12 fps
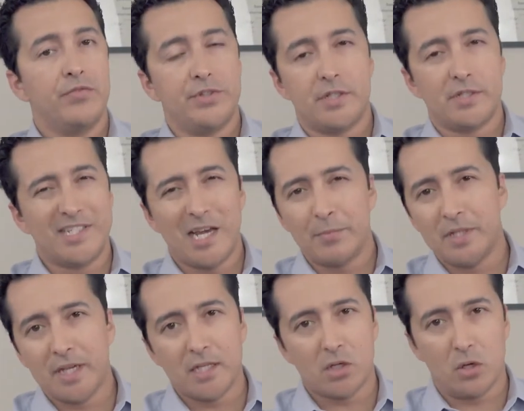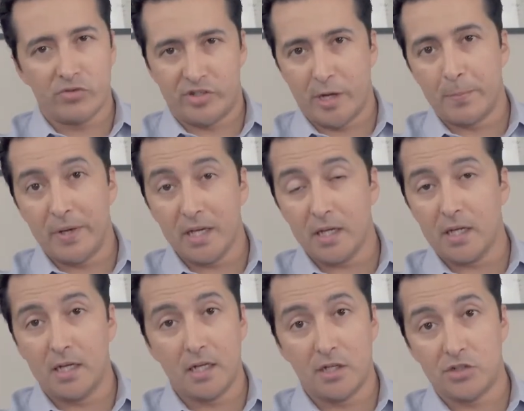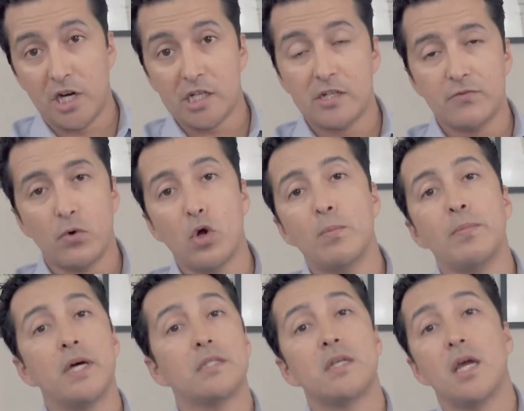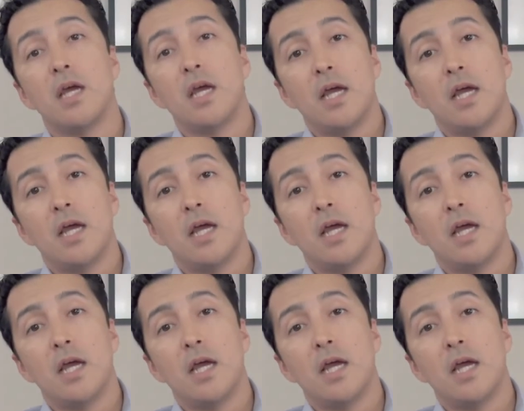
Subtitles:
which is same thing as Ozempic in the injection form, but